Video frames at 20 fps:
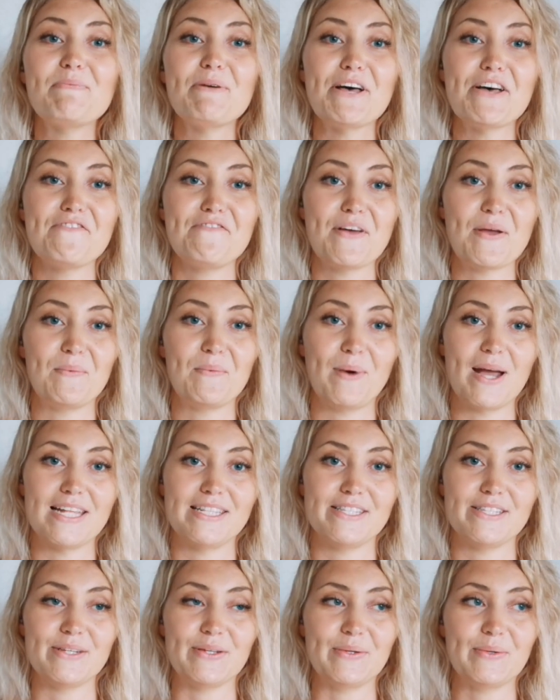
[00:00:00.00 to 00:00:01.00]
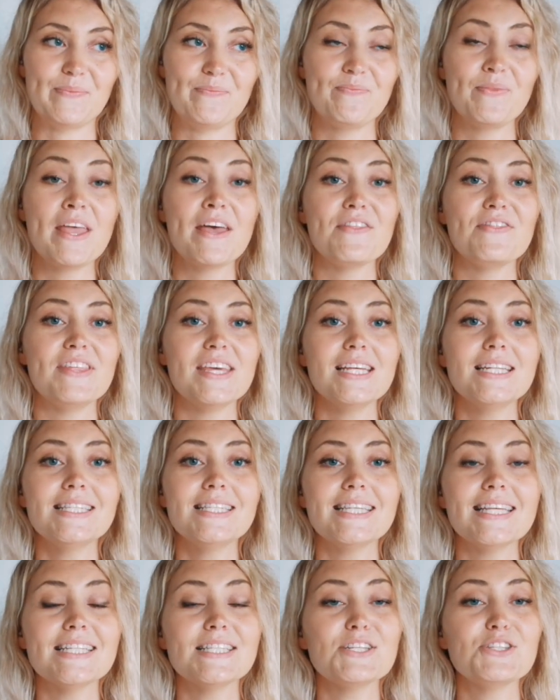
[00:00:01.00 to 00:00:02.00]
perfect wetsuit? This
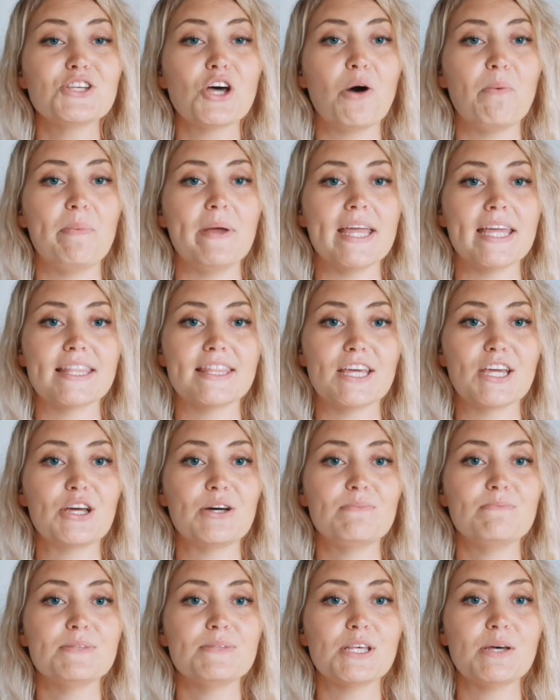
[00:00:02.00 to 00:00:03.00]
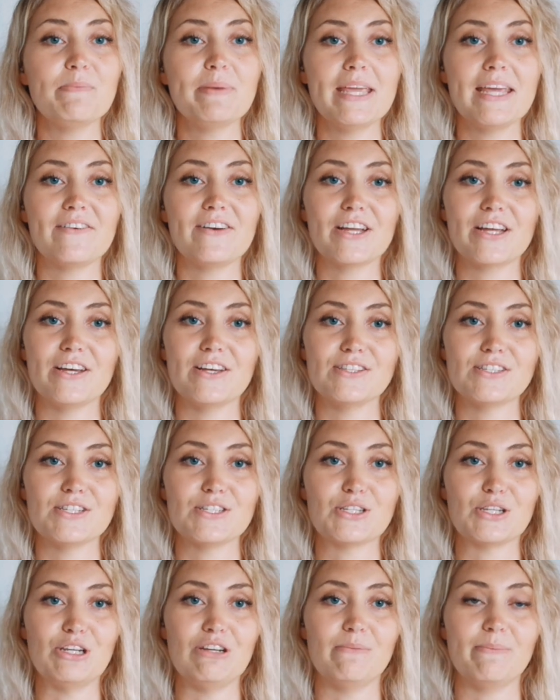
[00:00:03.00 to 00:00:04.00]
is a topic that comes up here at Girls at
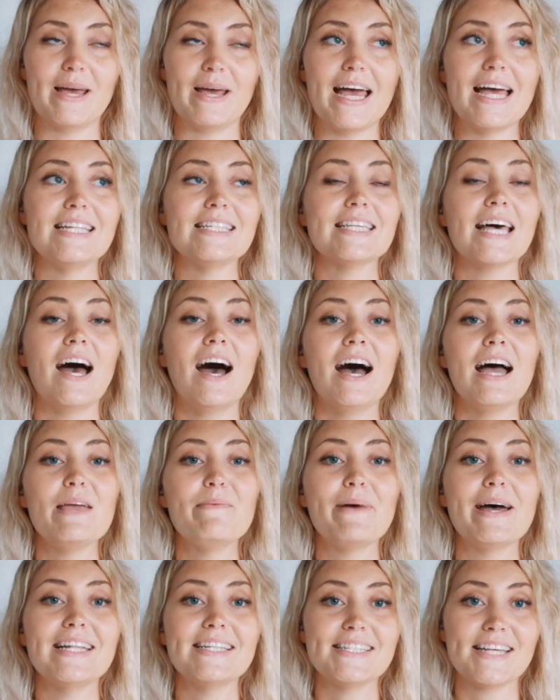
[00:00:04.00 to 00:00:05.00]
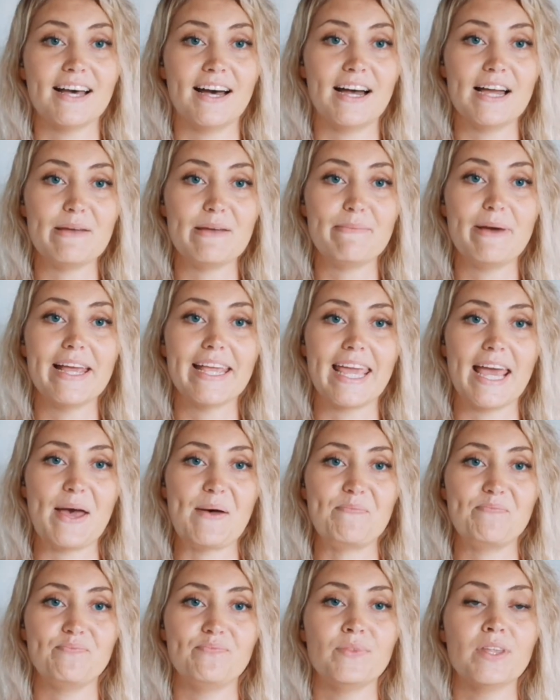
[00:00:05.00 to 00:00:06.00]
Scuba time and time
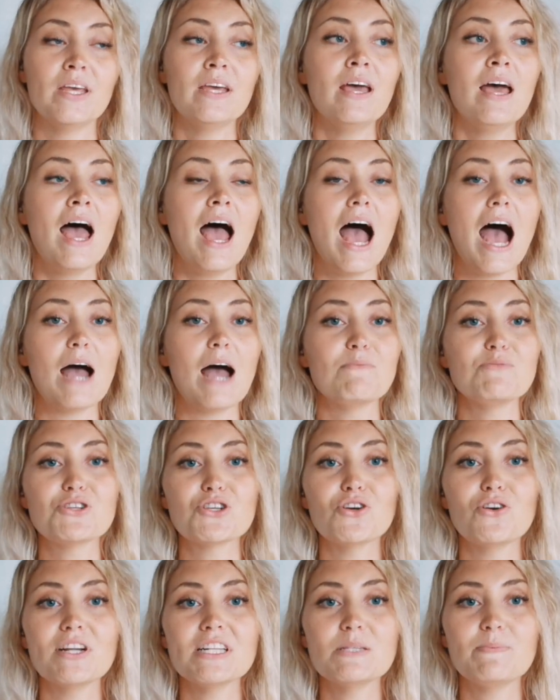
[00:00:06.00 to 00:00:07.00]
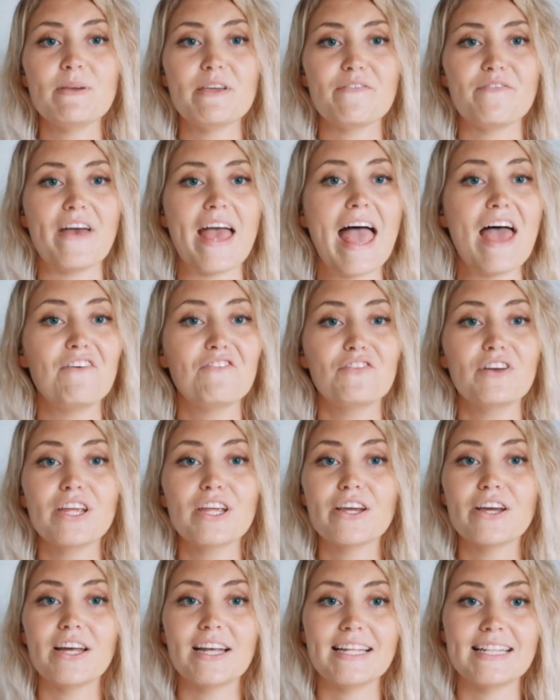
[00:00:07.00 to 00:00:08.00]
again. I'm sure I speak for every
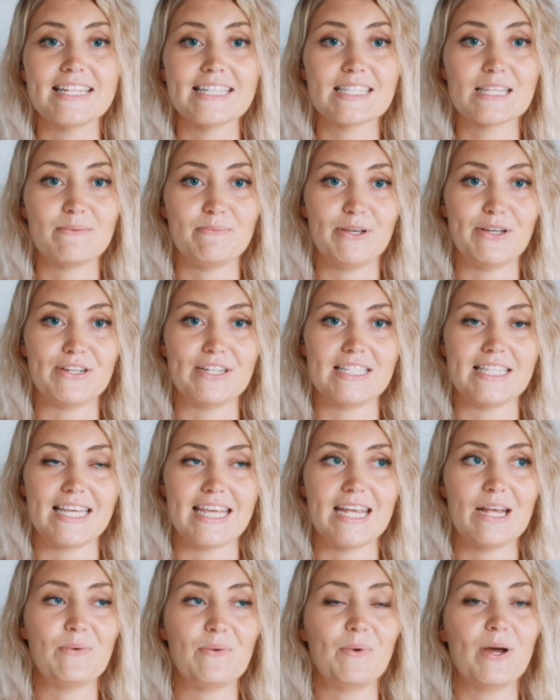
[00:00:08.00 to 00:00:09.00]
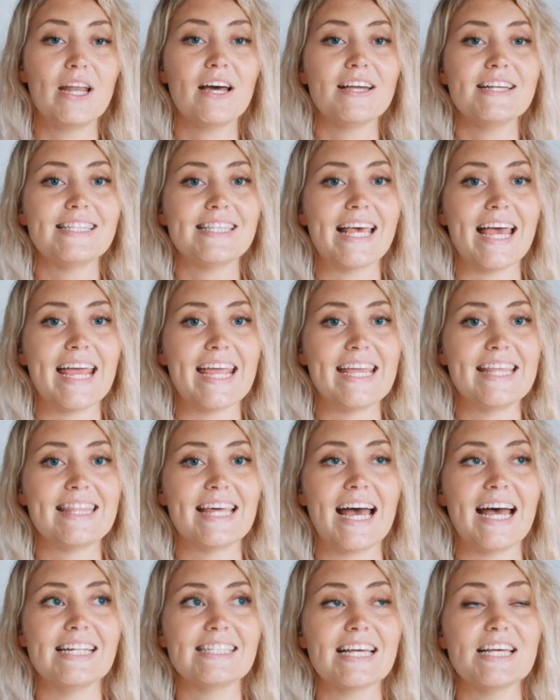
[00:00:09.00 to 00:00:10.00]
girl in this community when I say
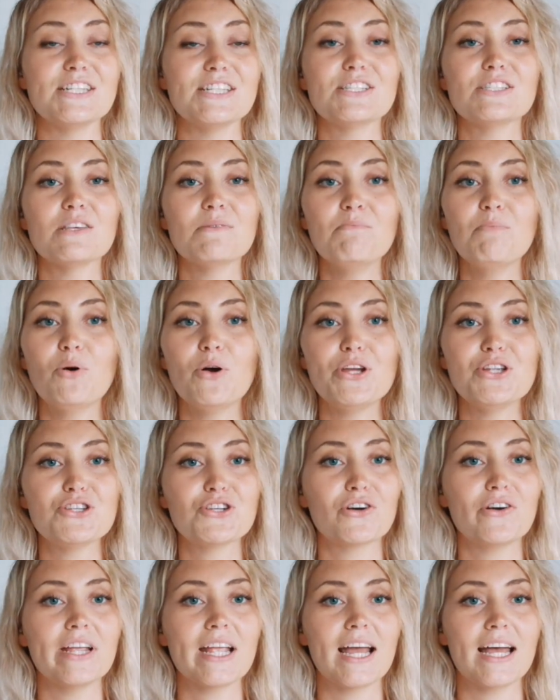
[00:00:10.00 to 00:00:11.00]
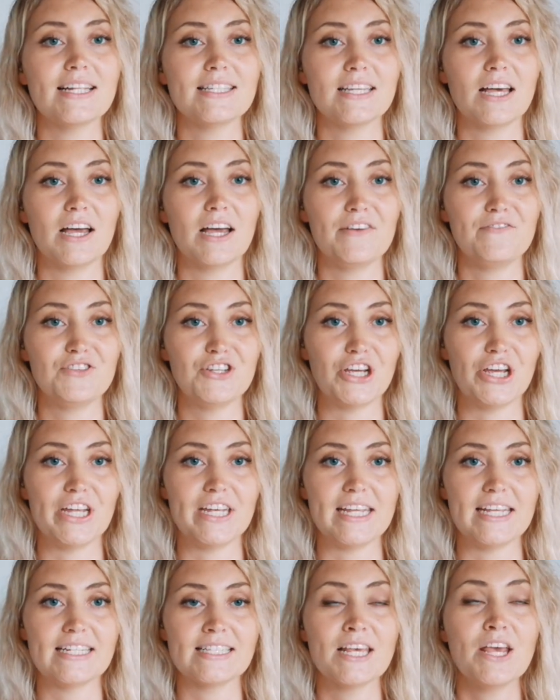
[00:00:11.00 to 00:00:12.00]
that at some point during our dive
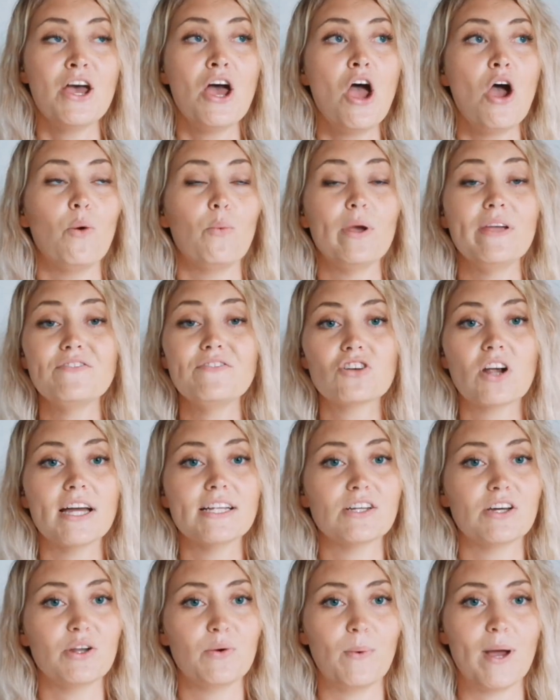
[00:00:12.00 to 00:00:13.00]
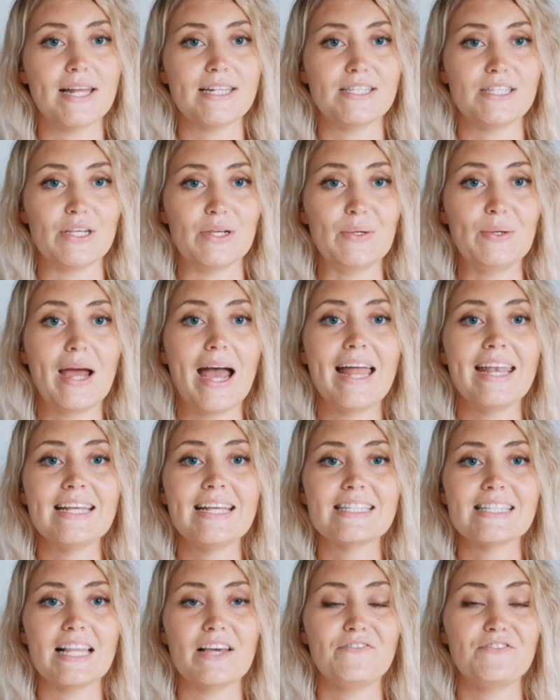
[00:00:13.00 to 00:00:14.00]
journeys, we've tried on a wetsuit and
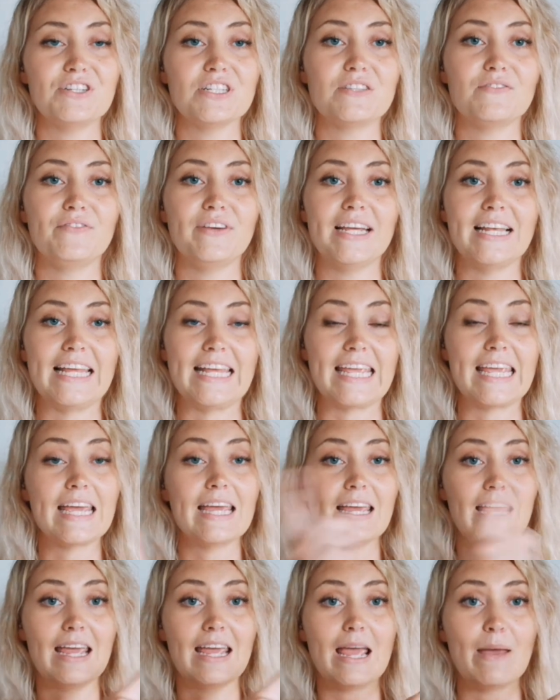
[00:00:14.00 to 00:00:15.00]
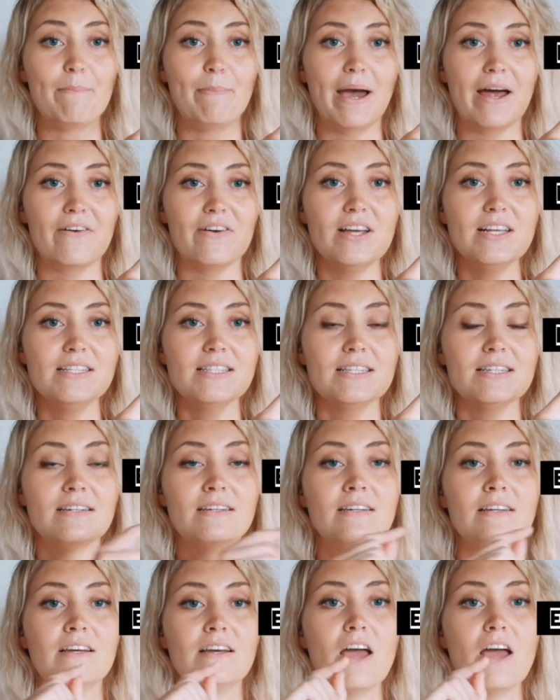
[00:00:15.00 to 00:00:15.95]
it's left us feeling embarrassed,